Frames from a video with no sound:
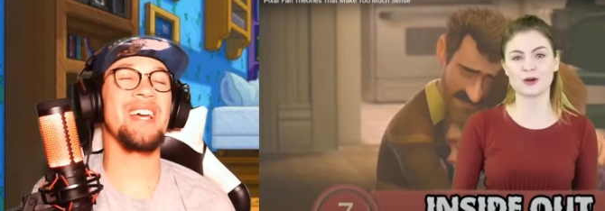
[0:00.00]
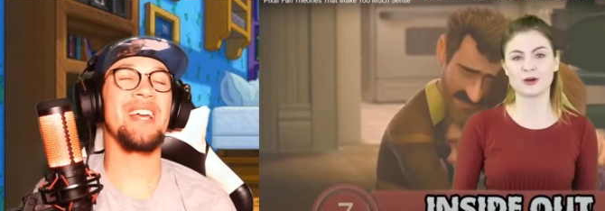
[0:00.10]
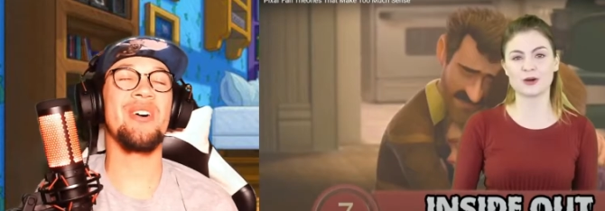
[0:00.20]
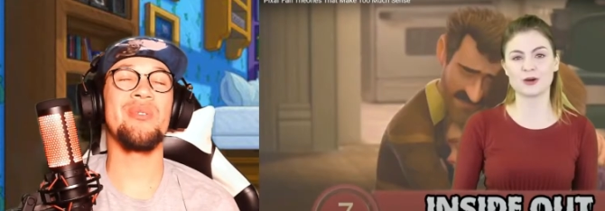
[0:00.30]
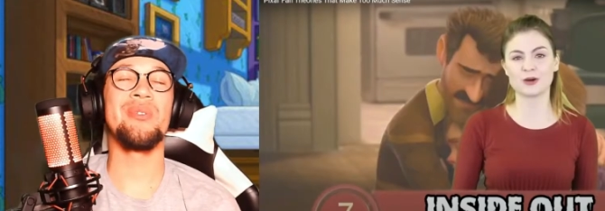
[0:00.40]

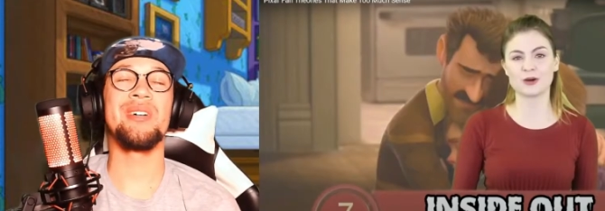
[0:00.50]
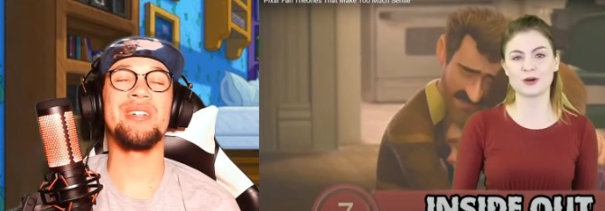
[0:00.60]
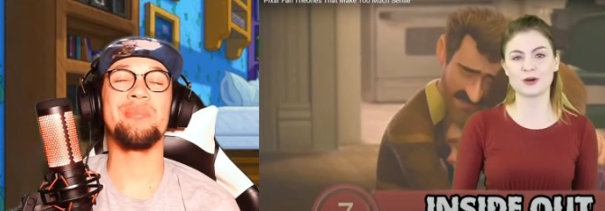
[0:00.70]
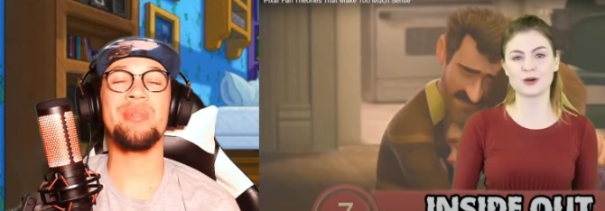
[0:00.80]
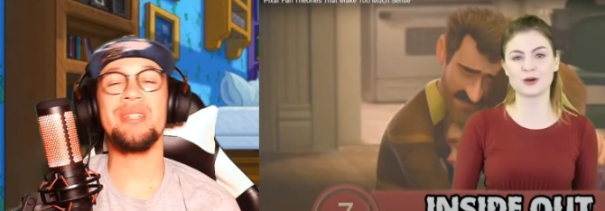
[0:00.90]
Speaker 1: Out
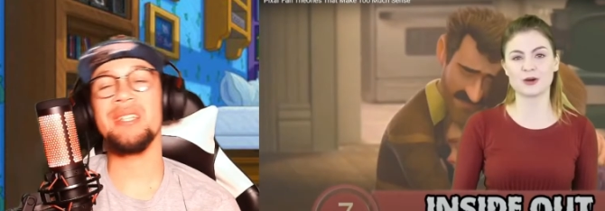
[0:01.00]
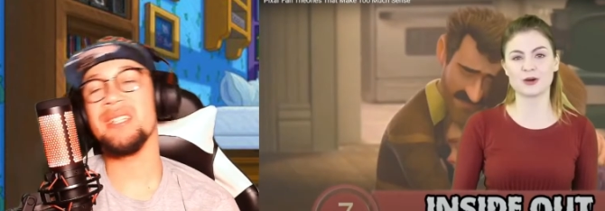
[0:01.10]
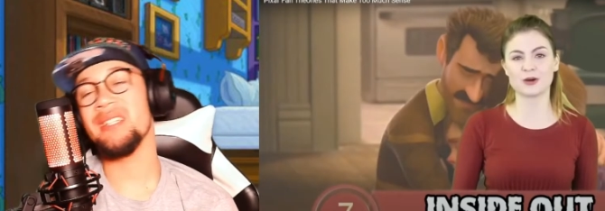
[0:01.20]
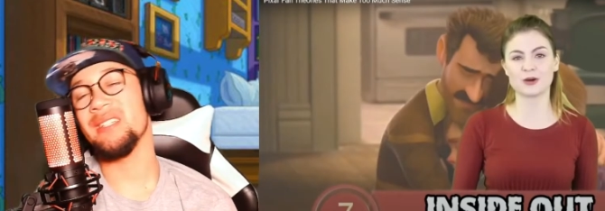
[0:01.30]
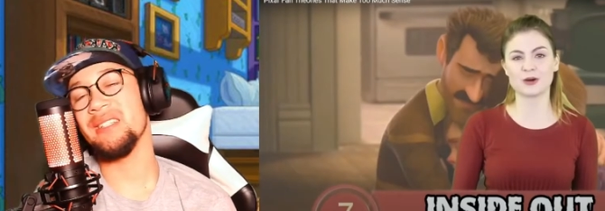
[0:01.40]
one,
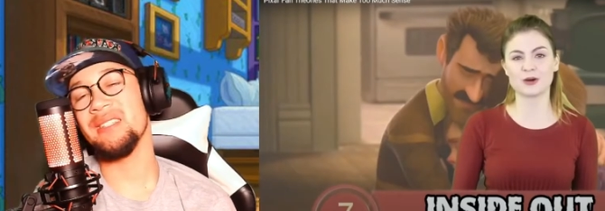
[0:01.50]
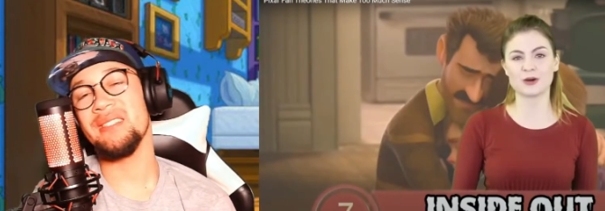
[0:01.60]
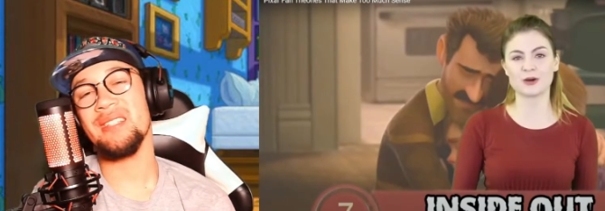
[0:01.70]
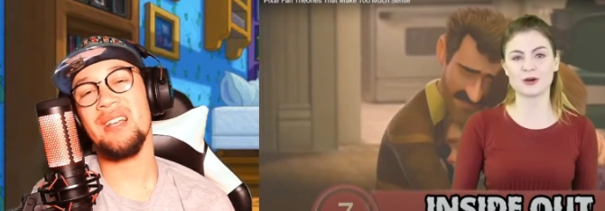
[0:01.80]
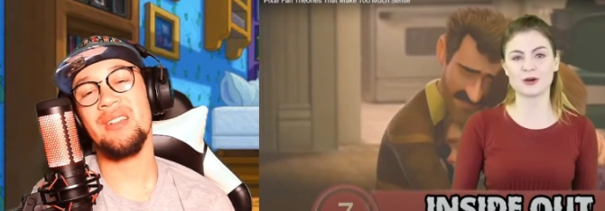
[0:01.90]

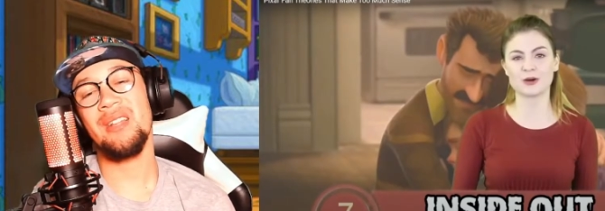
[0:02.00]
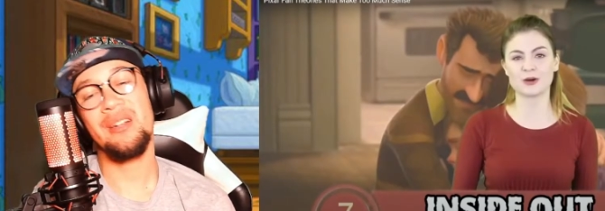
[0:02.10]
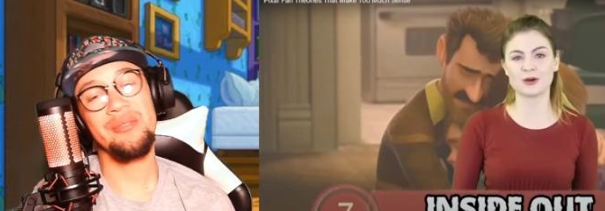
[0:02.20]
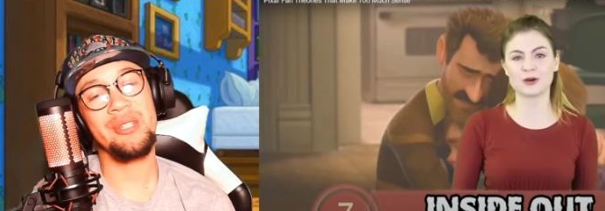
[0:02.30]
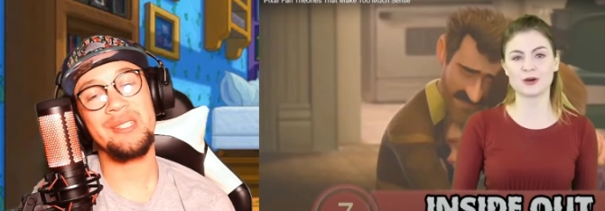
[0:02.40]
please. I
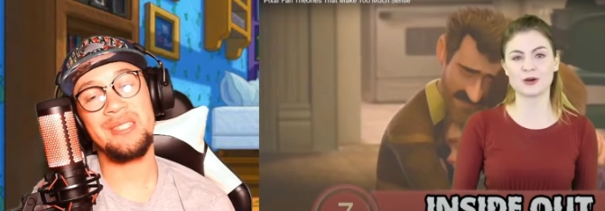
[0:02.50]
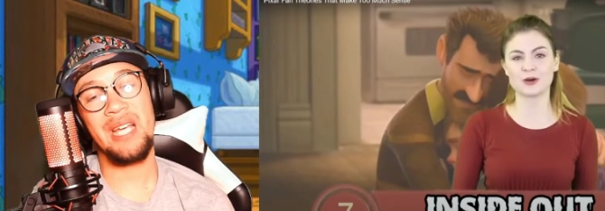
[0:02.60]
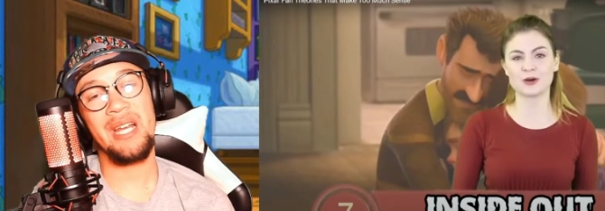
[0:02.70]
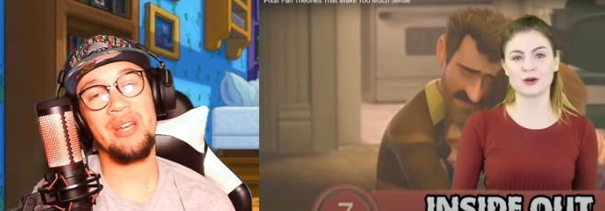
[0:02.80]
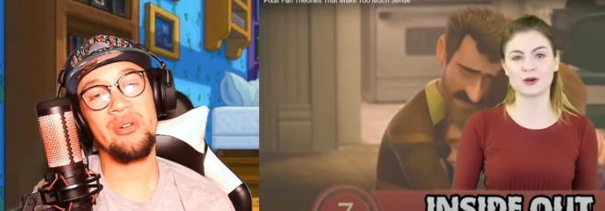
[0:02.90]
love
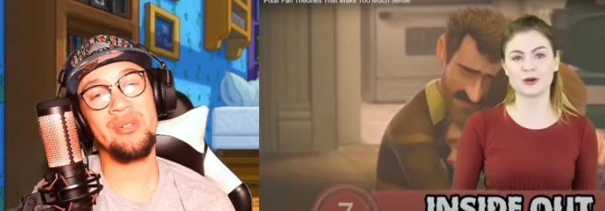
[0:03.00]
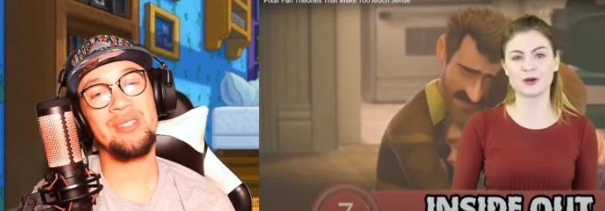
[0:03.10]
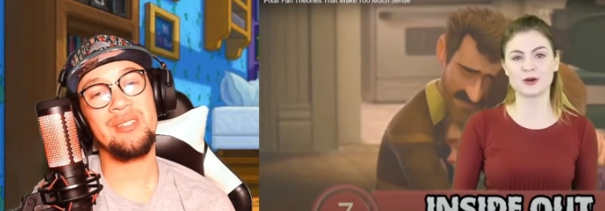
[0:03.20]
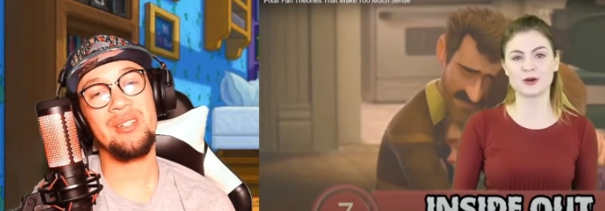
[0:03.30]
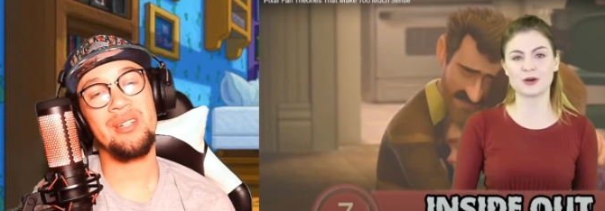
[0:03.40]
Inside Out.
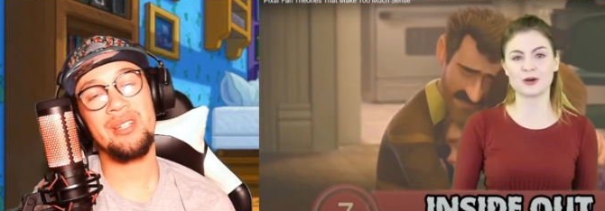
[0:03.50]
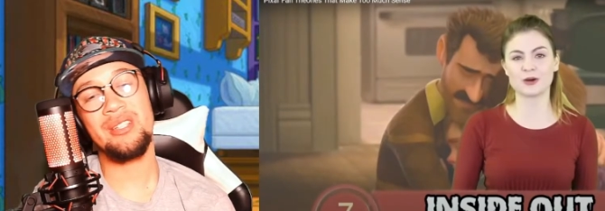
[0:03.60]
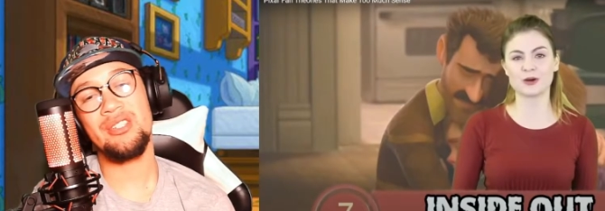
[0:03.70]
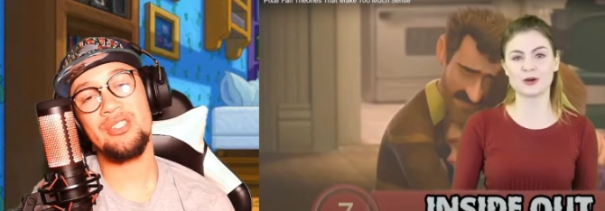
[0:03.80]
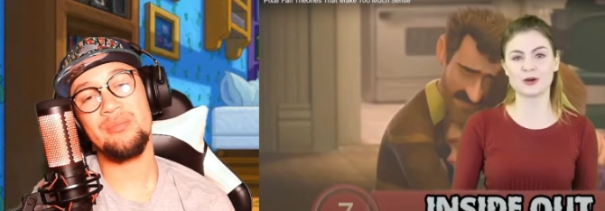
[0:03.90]
It's a
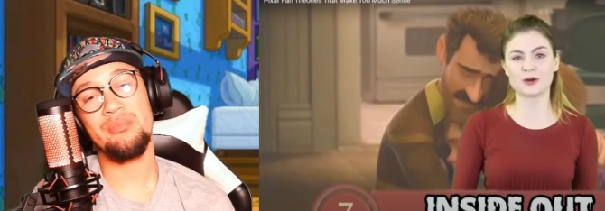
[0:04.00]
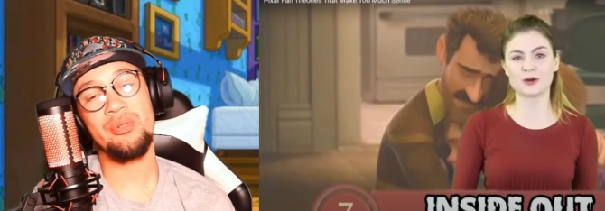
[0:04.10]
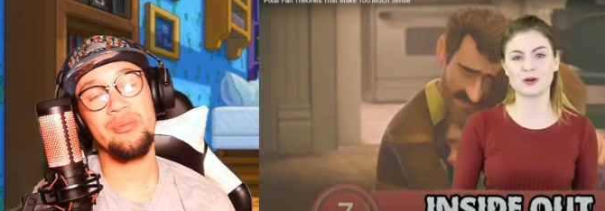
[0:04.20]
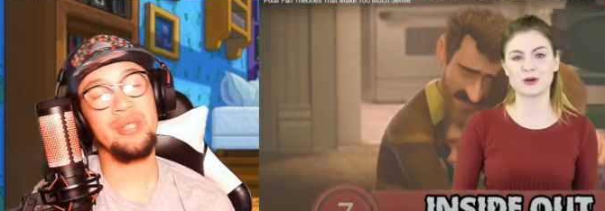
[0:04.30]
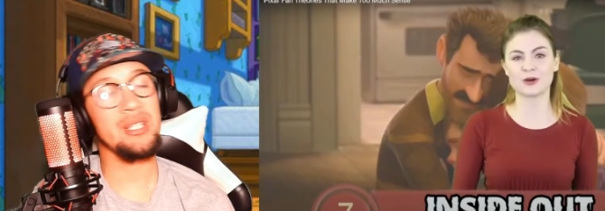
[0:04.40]
good
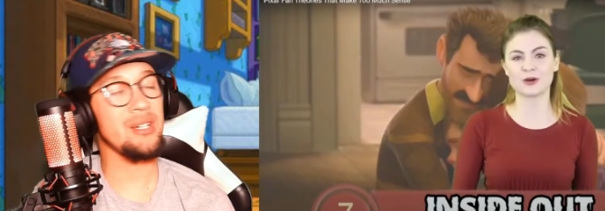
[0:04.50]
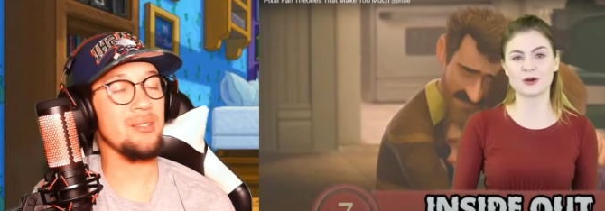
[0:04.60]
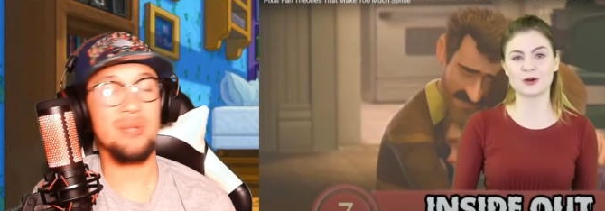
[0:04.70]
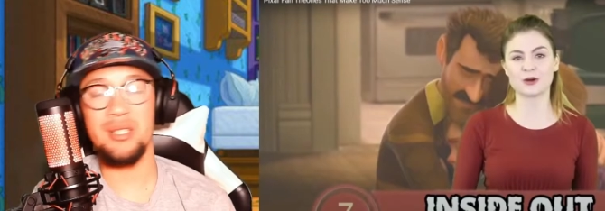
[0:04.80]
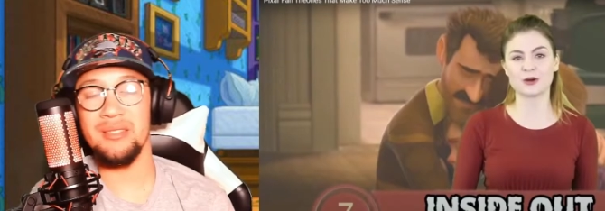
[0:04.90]
movie. I was
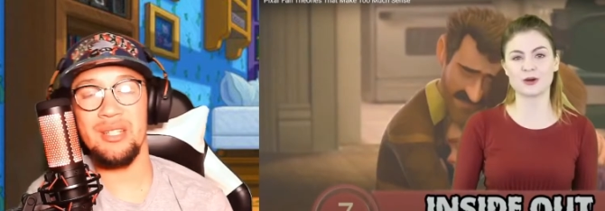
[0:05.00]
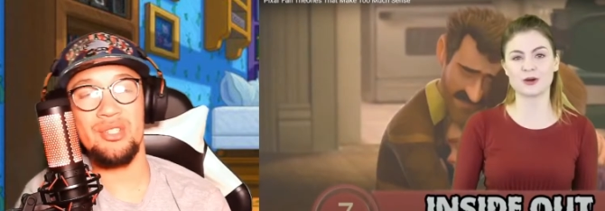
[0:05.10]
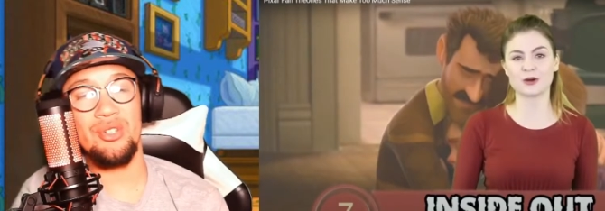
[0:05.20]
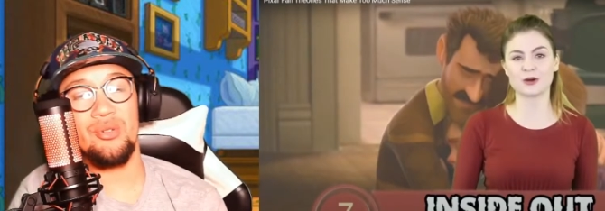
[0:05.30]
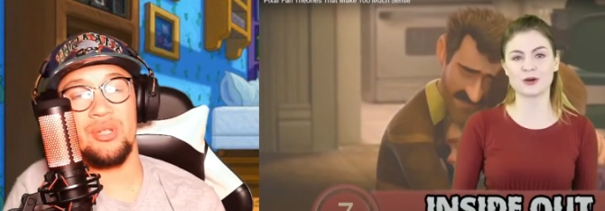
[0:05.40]
about to say
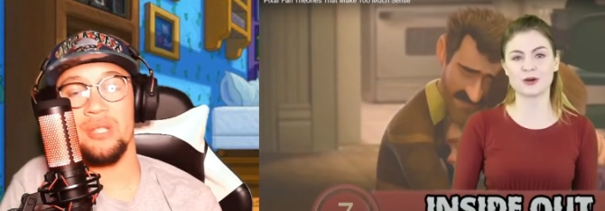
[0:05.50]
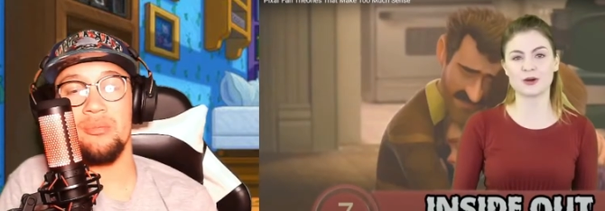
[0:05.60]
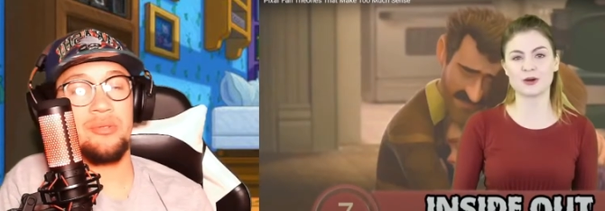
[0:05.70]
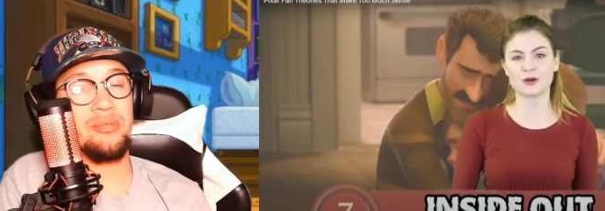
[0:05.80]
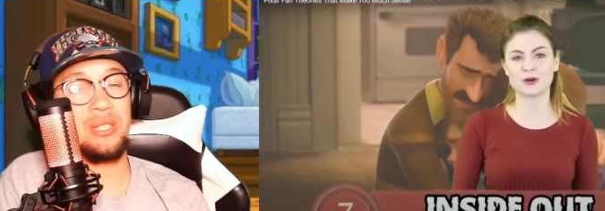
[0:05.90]
show, good
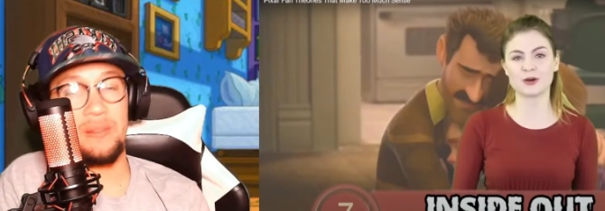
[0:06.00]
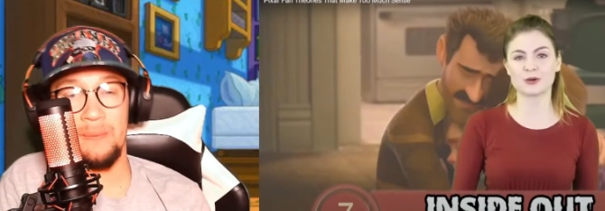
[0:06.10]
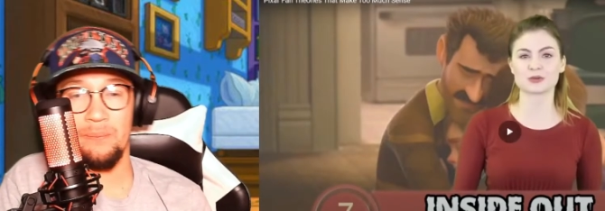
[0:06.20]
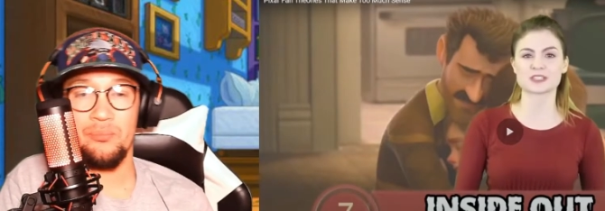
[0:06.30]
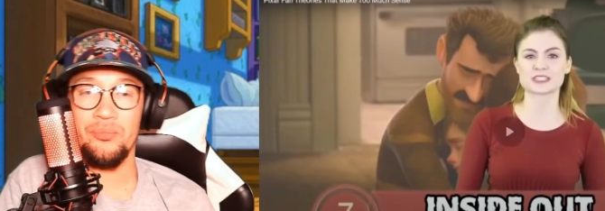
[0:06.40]
movie. I